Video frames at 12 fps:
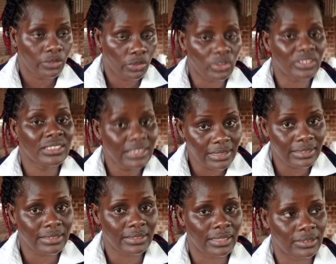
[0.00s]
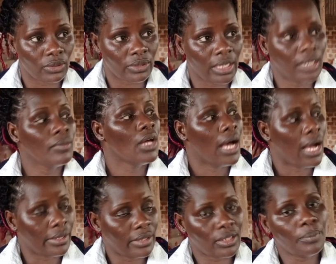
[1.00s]
those diseases. Okay,
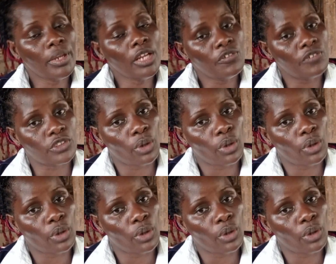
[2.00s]
another benefit